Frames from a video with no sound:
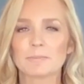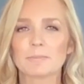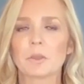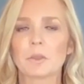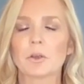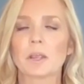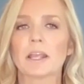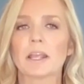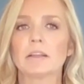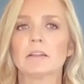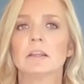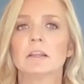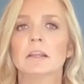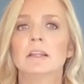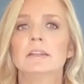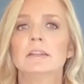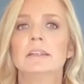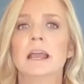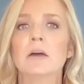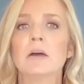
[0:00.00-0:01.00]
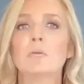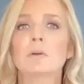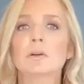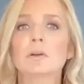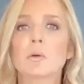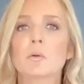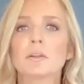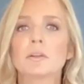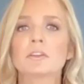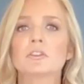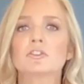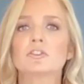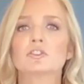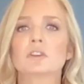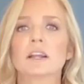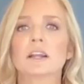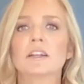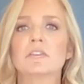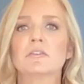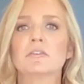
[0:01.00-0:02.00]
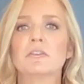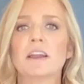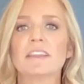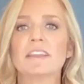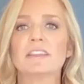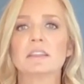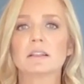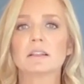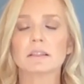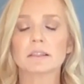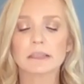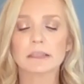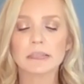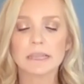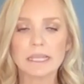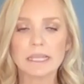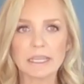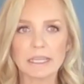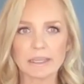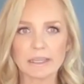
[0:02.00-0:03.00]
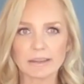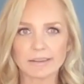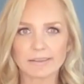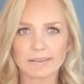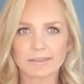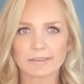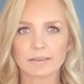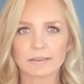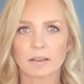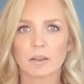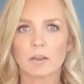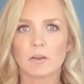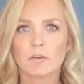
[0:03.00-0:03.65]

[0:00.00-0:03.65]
Okay, now we're going to try to find the links